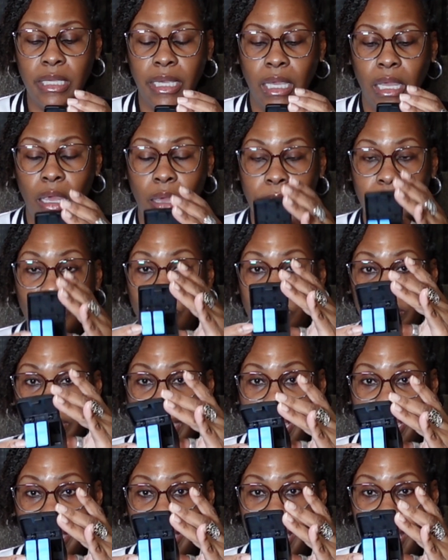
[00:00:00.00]
It comes with
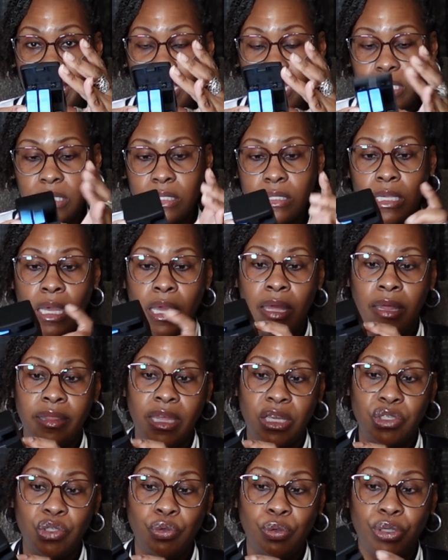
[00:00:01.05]
a case
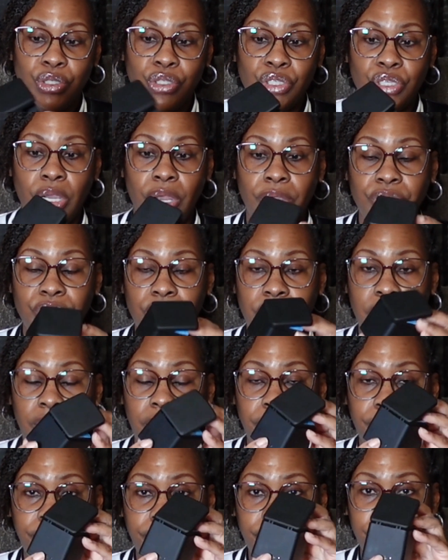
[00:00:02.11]
that you can charge it
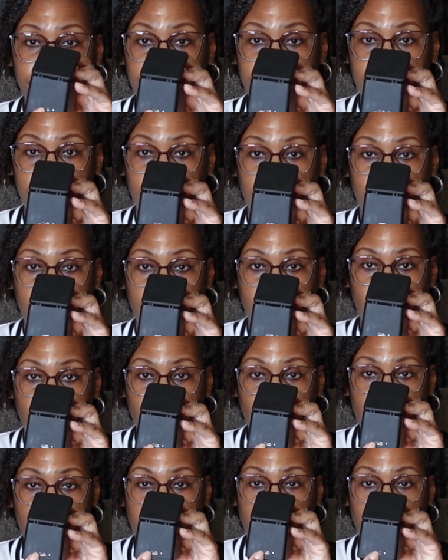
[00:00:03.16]
in.
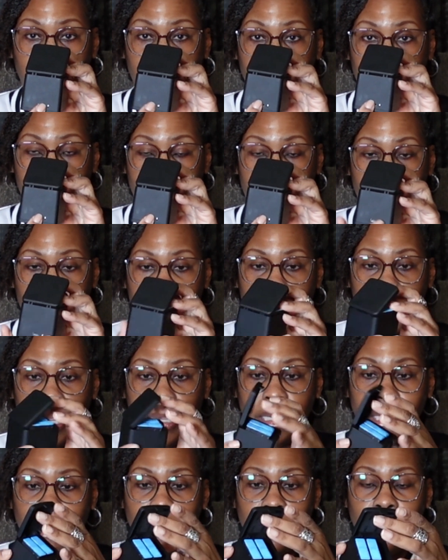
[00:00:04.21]
Just plug it into the back
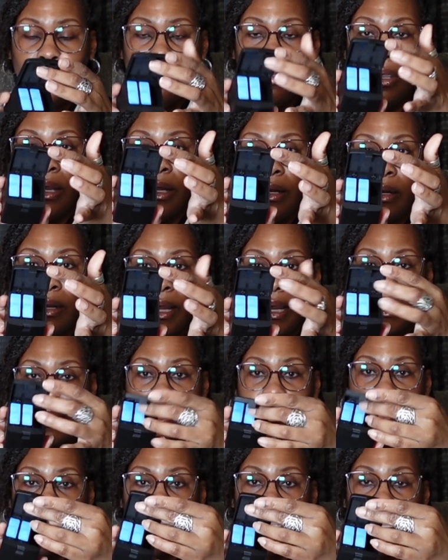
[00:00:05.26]
of here, and like I
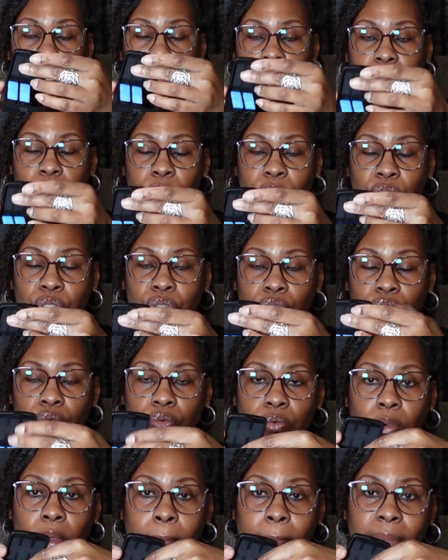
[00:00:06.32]
said, it comes with
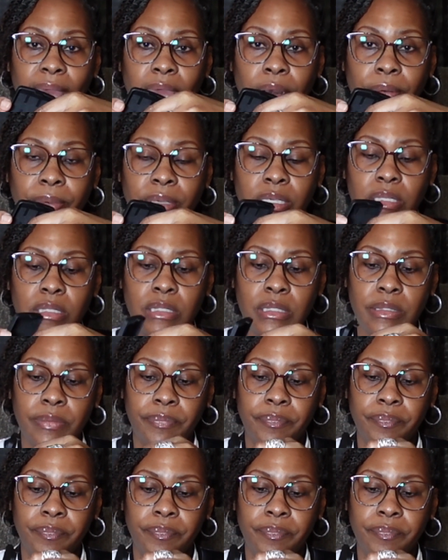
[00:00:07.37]
2 batteries.